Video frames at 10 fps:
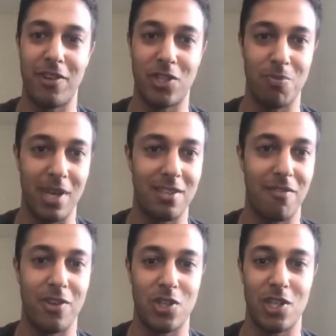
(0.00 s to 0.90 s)
be as
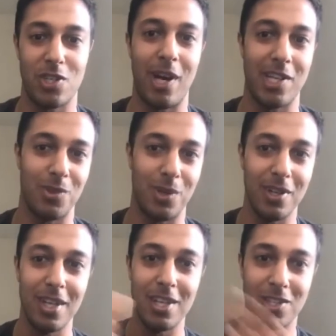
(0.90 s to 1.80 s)
efficient as
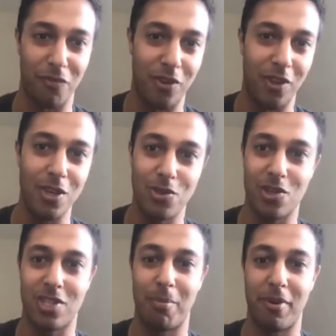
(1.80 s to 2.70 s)
possible. So for the
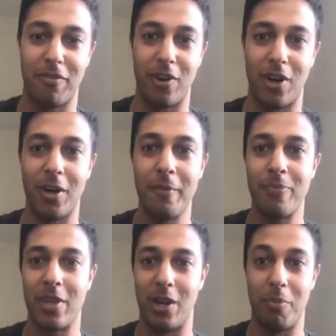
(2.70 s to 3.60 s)
users that prefer,
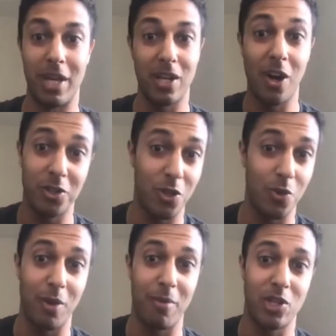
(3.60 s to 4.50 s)
being called to, you
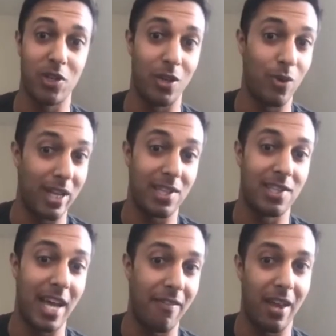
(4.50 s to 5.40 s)
want to make sure that you at
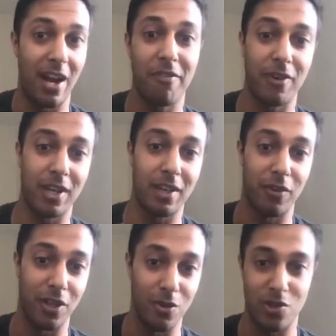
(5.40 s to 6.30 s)
least have that offering.
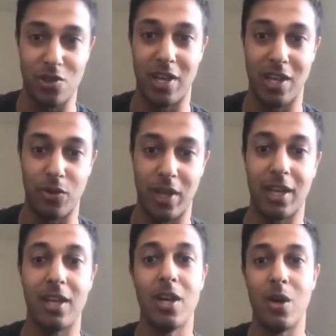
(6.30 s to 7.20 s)
For the users that you
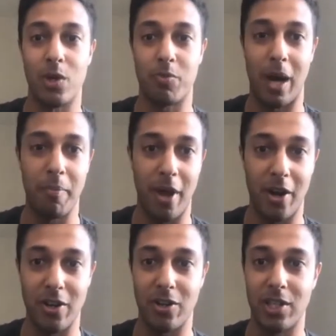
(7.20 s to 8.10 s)
think respond
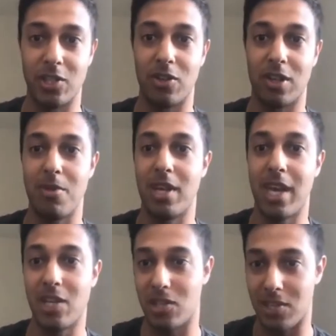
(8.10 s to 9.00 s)
better to your digital
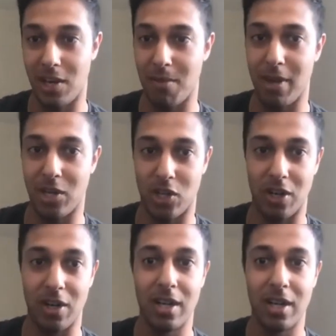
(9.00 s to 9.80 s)
communications, you need to make sure